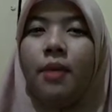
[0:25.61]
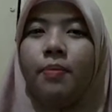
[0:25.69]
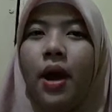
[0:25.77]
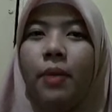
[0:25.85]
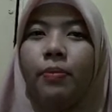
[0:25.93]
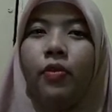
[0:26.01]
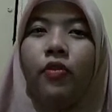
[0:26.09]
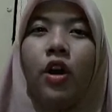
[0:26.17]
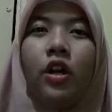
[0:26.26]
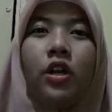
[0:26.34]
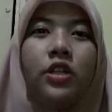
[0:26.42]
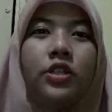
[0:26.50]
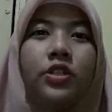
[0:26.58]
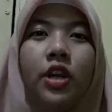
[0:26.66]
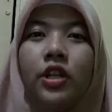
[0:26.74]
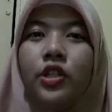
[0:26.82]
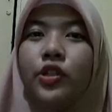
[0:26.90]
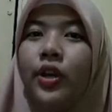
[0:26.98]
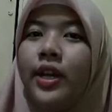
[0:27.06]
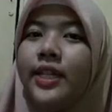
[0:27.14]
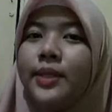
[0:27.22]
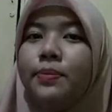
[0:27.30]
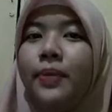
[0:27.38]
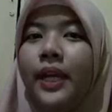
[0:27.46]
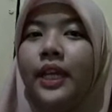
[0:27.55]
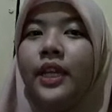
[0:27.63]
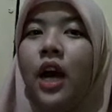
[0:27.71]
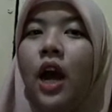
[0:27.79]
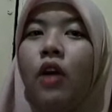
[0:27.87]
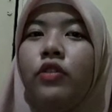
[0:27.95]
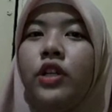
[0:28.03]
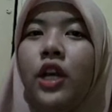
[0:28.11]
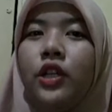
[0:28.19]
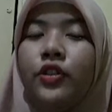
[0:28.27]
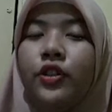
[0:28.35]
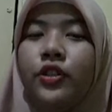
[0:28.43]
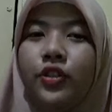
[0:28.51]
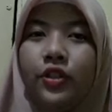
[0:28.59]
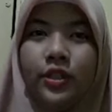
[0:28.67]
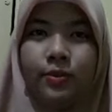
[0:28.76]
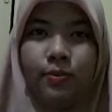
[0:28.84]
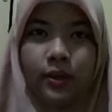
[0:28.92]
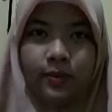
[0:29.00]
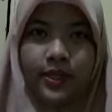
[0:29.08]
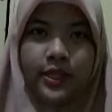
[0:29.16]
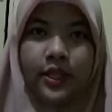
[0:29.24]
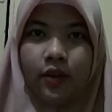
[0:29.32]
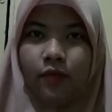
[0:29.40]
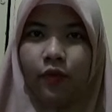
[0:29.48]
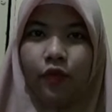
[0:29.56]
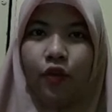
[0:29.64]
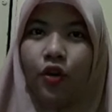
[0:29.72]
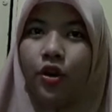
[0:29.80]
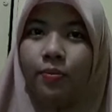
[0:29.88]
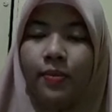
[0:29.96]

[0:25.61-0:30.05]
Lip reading: But before I'm going to start to explain, I would like to introduce about myself before.